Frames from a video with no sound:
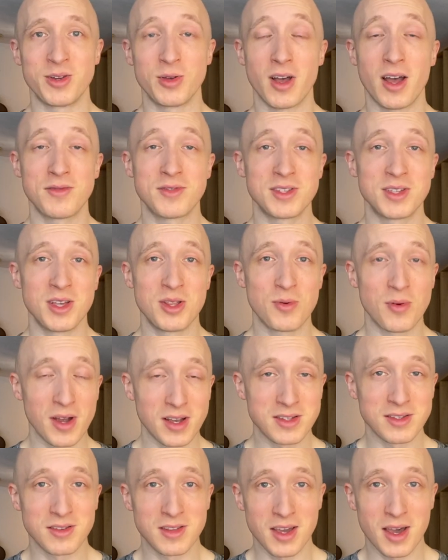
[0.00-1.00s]
you'll have to see the
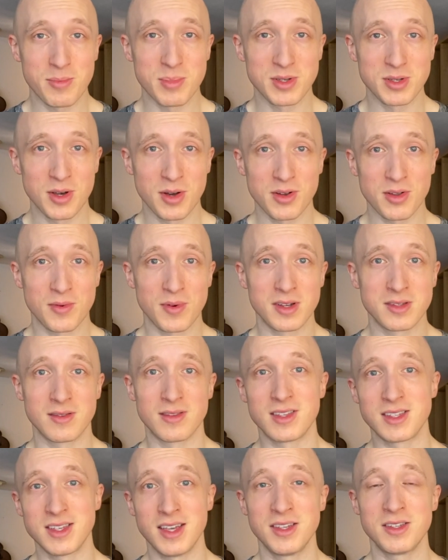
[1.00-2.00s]
rest of the episode and the rest of
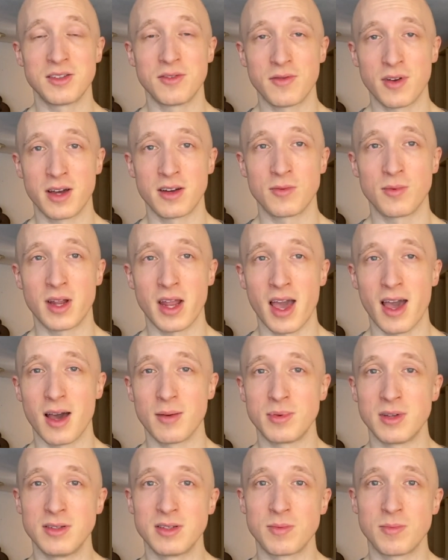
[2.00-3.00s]
the season to find out what
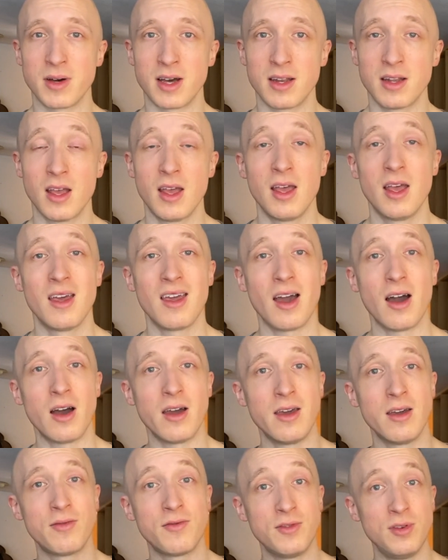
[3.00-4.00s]
happens. But
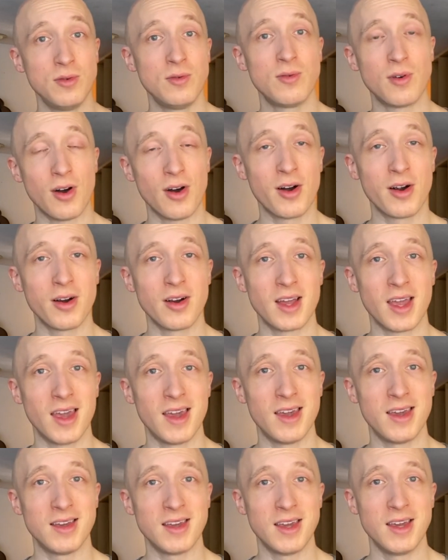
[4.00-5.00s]
if you are
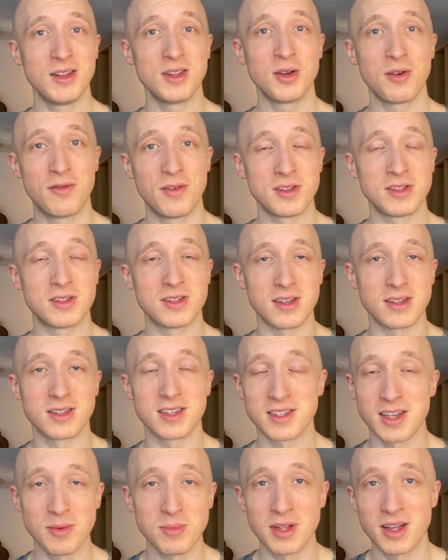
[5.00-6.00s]
a heliophysicist,
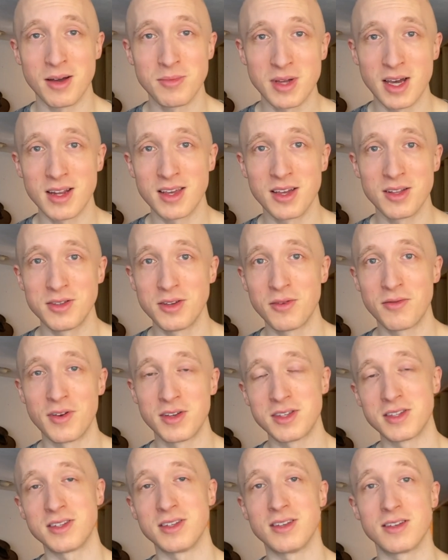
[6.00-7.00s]
because I'm, I'm not a
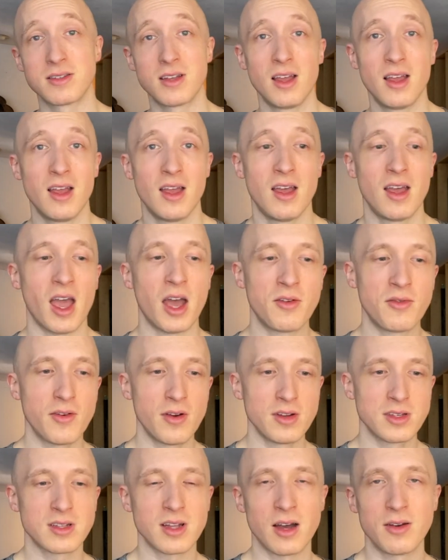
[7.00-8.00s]
heliophysicist, at
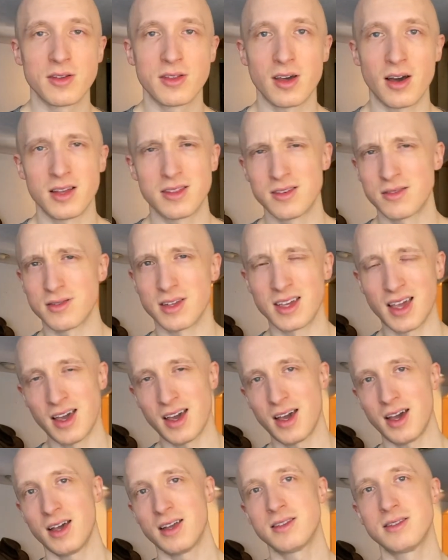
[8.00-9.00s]
first I thought this like,
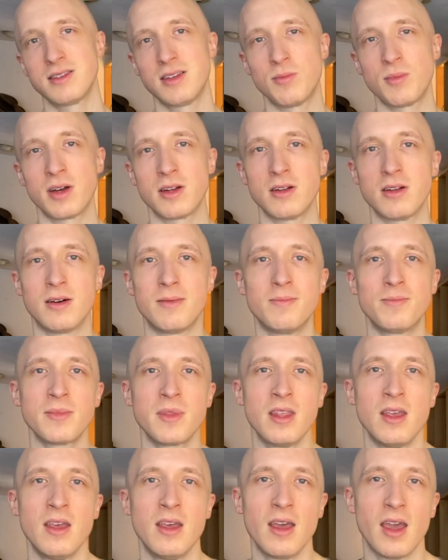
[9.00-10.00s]
ah, doesn't seem right at all.
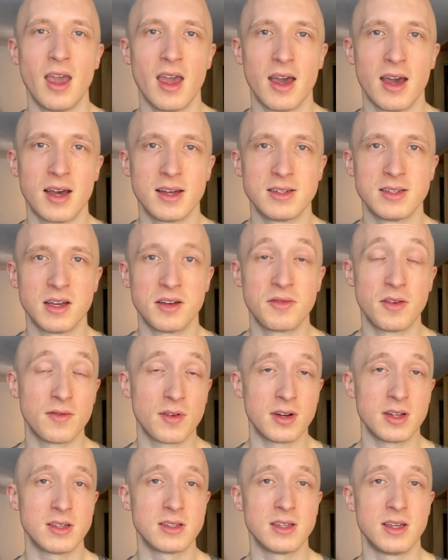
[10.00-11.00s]
And uh, if you've
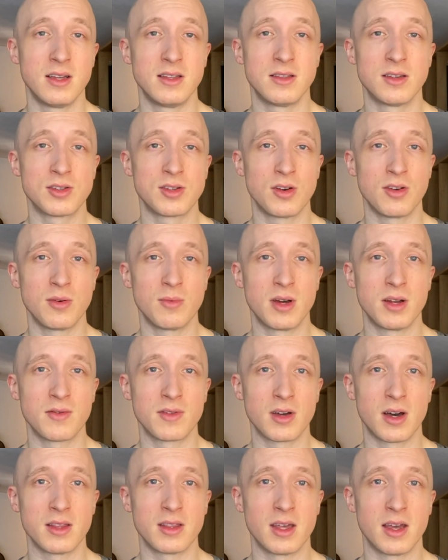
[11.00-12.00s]
already seen the show, you might have
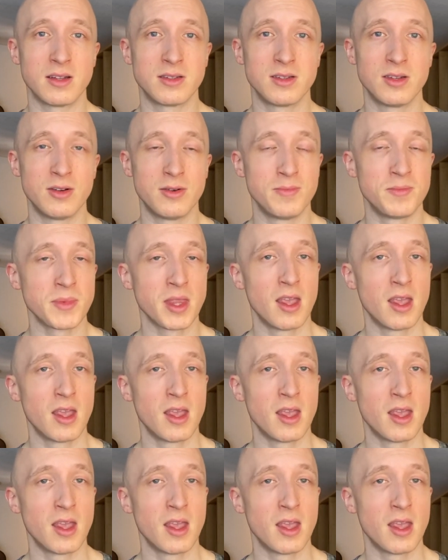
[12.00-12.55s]
thought that too.